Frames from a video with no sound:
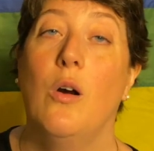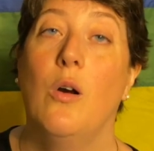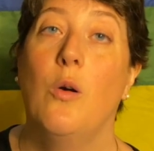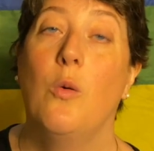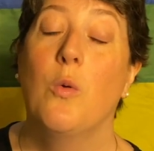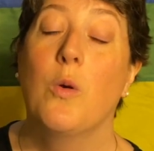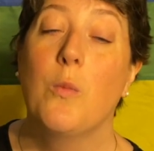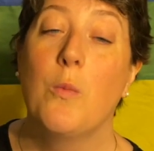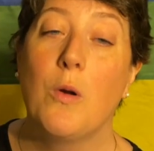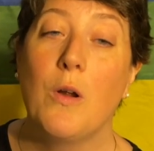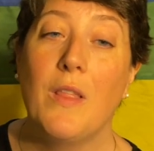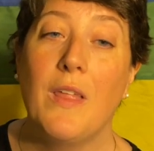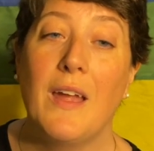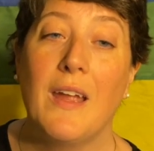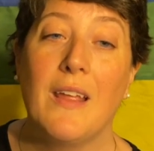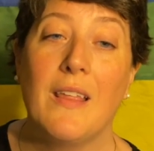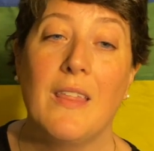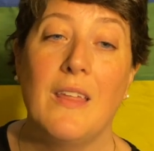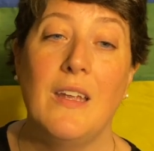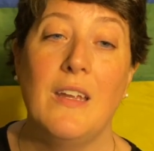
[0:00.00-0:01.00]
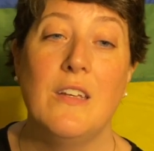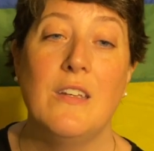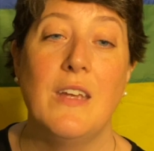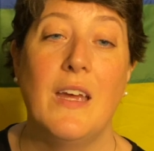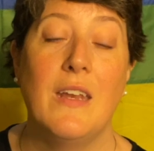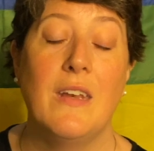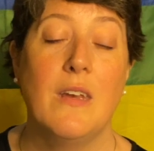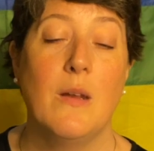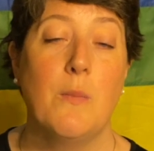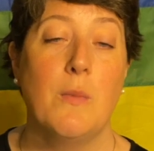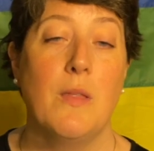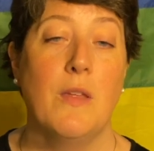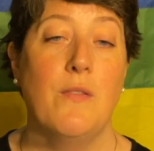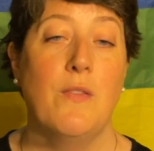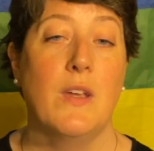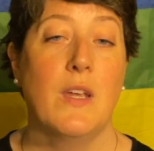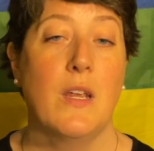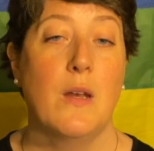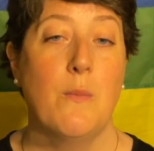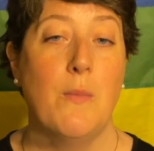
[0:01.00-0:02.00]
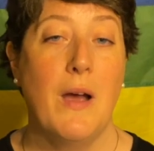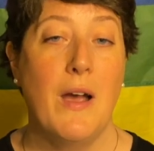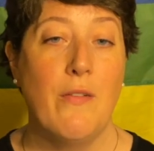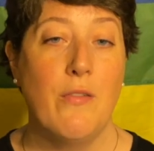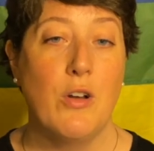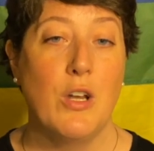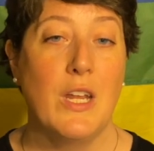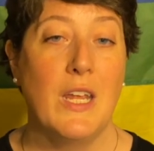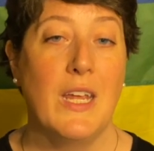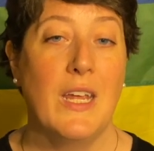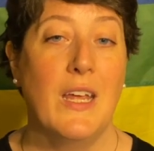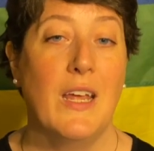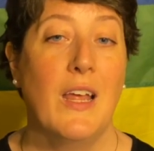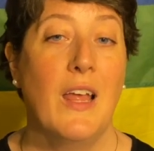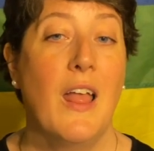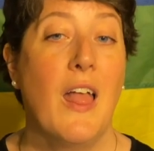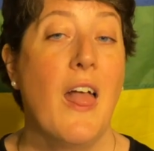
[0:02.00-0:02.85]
were more likely to end up living in poverty.